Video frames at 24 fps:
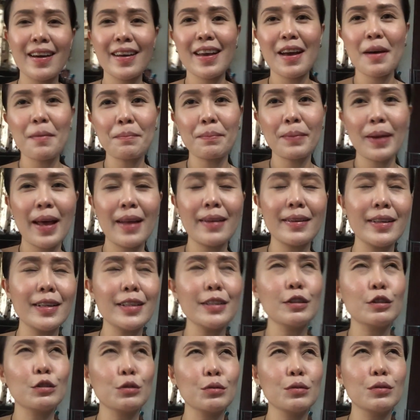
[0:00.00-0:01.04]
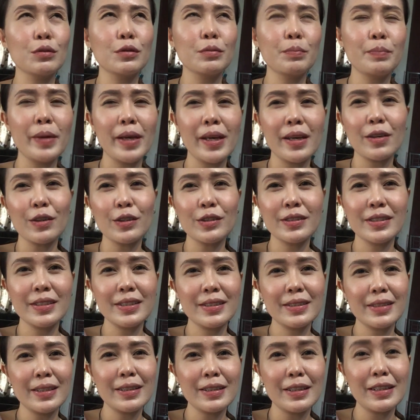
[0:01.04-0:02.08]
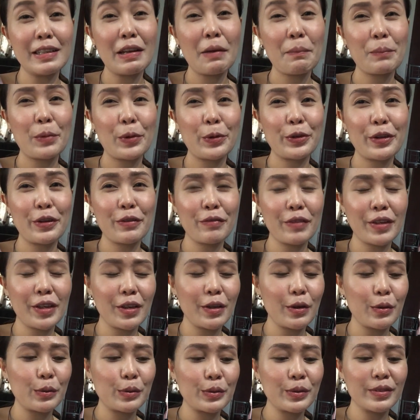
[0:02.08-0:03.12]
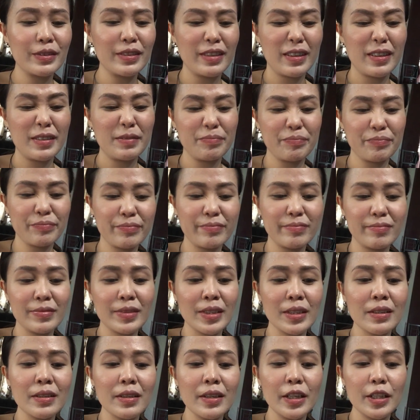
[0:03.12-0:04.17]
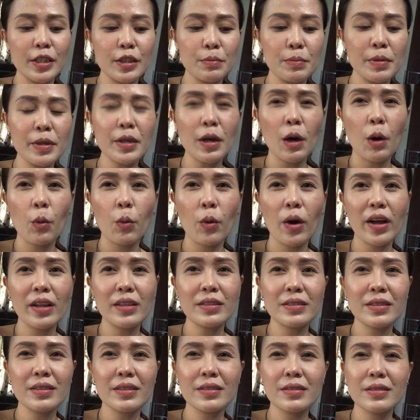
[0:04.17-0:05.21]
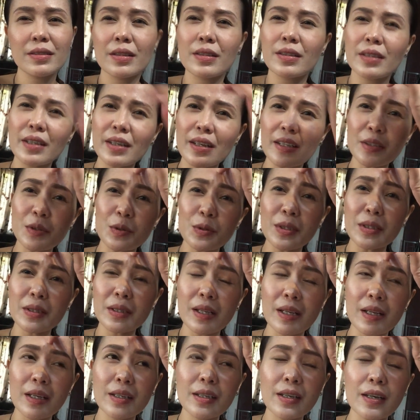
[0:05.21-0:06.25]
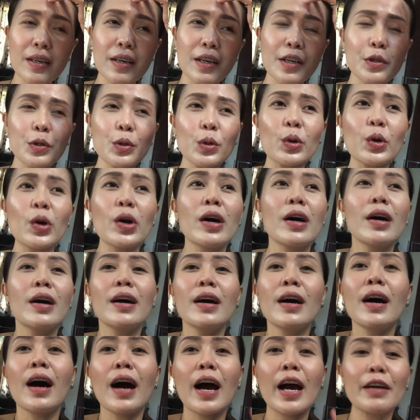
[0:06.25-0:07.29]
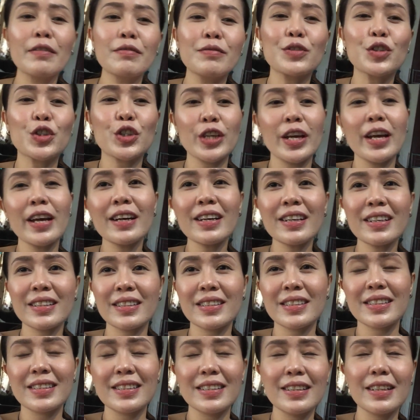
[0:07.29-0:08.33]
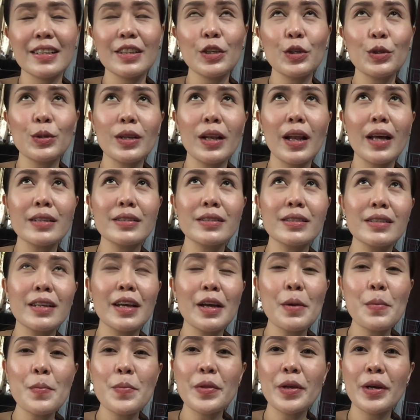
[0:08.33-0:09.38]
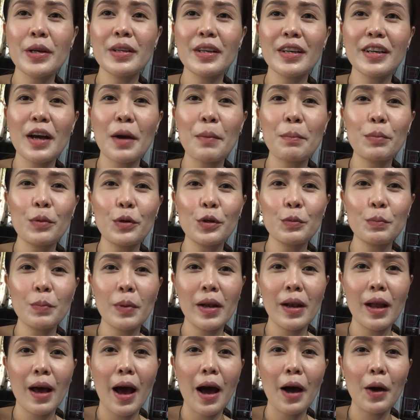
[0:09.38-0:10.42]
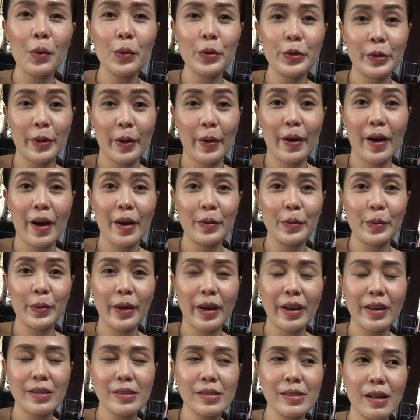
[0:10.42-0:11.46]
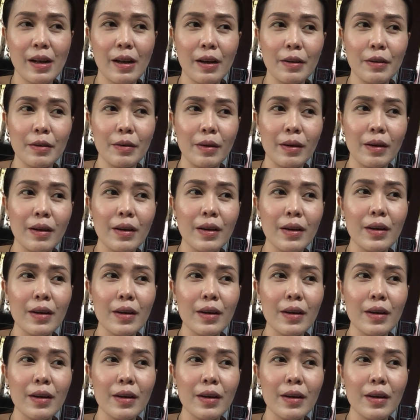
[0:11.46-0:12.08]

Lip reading: I am planning to be consistent in uploading videos. Yeah, it's been a while since. Ang tagal ko na talaga ano. I've checked yung last time na nag-upload pala ako ng ano guys, ng